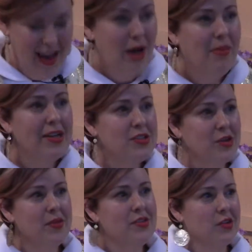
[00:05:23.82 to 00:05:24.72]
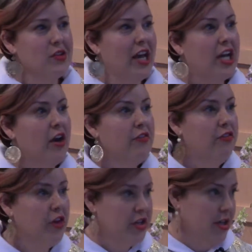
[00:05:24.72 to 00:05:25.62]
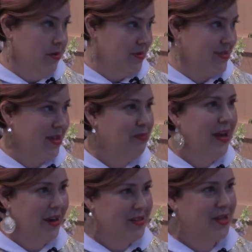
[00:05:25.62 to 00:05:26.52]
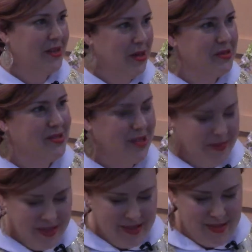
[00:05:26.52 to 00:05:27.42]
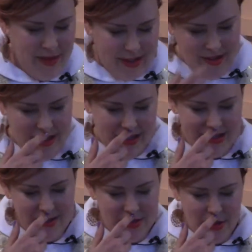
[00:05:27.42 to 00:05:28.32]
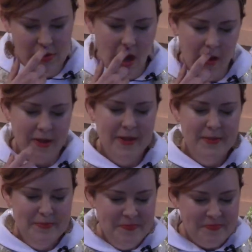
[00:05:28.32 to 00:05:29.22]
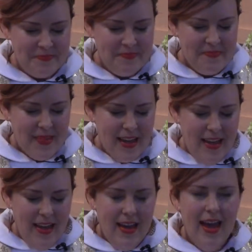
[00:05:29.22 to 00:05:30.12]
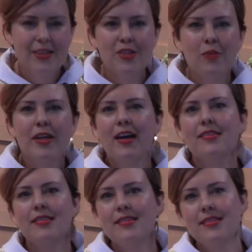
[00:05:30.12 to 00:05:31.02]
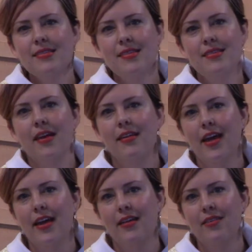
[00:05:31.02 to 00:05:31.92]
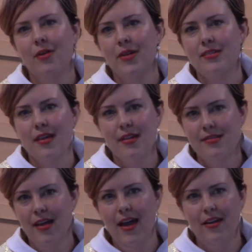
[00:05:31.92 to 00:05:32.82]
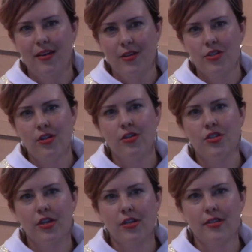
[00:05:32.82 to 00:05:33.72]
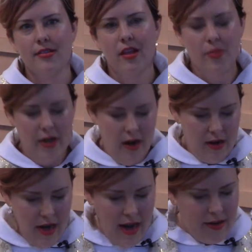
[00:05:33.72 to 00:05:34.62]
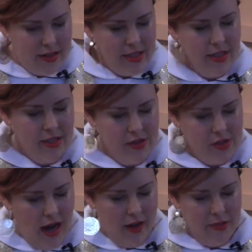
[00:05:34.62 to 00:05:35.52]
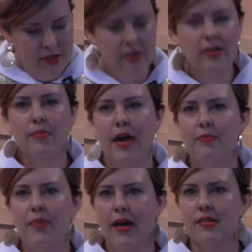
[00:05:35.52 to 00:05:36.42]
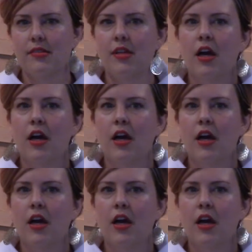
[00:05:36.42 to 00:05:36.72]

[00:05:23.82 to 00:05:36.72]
My sermons are like footnotes compared to those sermons. My goodness, they're so long. And so because this is the Sunday that we set aside in our church year to celebrate our heritage, I've been doing my best